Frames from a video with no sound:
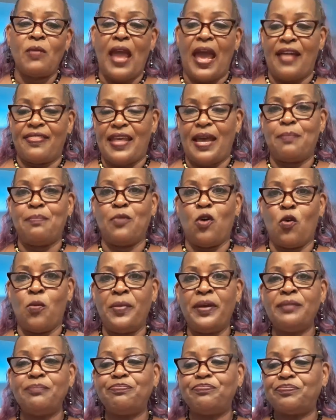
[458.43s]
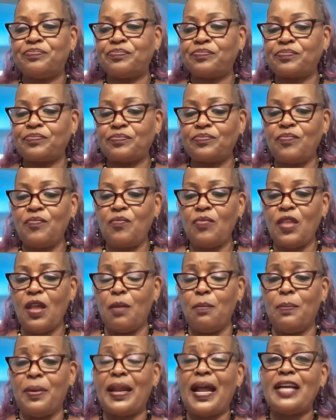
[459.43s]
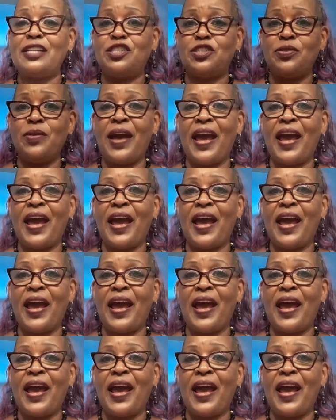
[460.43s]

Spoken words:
At that moment, but I do